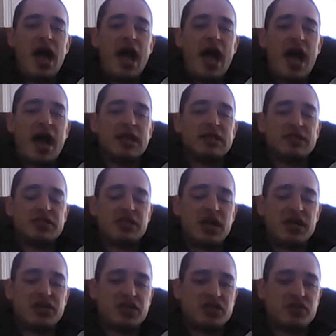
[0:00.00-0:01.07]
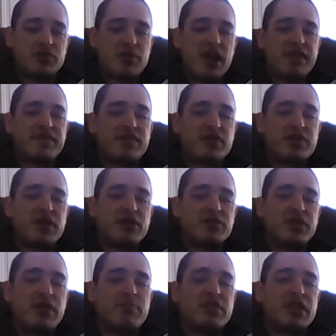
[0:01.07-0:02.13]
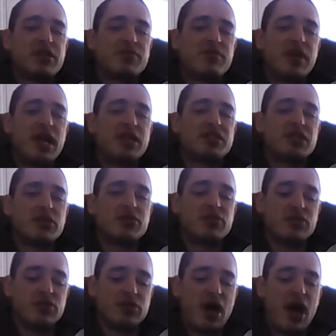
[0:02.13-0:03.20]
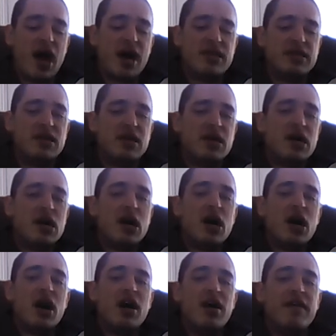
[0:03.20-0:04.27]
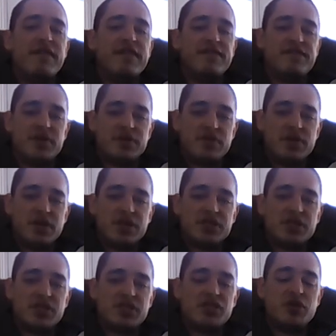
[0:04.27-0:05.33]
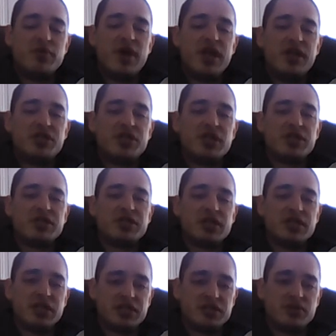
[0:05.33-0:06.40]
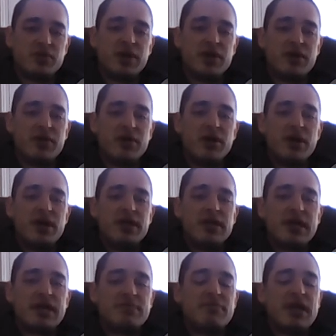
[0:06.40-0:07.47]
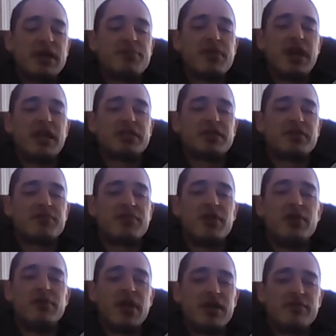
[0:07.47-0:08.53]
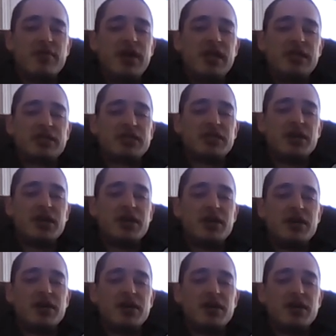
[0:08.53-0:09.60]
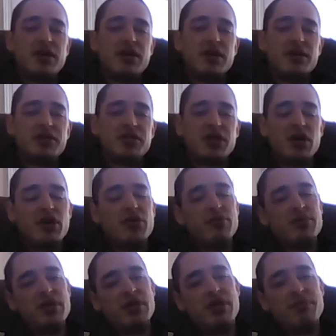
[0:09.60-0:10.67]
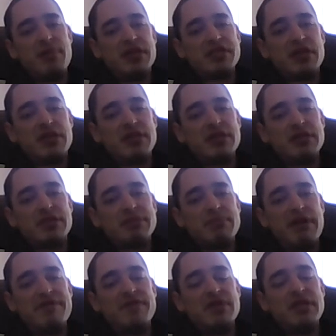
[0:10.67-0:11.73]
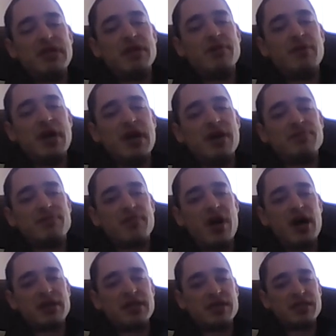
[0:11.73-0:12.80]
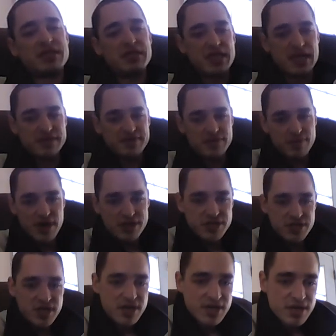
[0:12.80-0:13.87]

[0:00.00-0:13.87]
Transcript: And it's not just direct fertility, but it creates a lot of situations in the soil that can make plants grow like weeds. So, basically this is my video on rock dust, and thanks for watching.